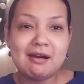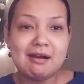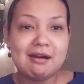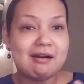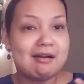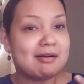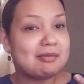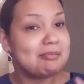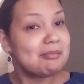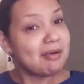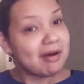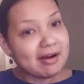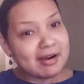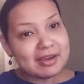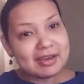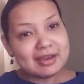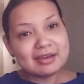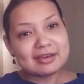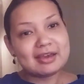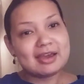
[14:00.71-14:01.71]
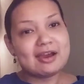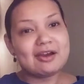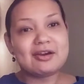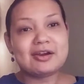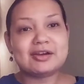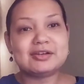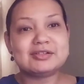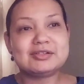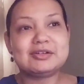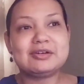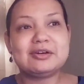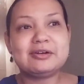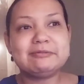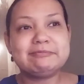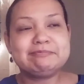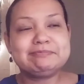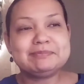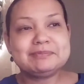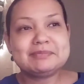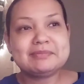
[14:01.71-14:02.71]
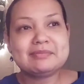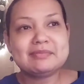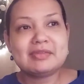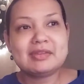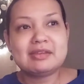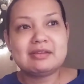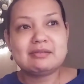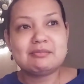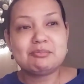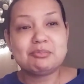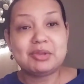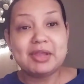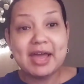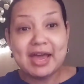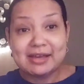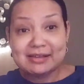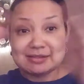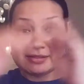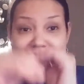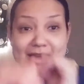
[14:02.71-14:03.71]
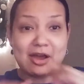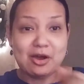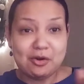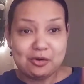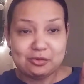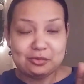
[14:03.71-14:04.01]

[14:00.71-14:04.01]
our Mark character blacks out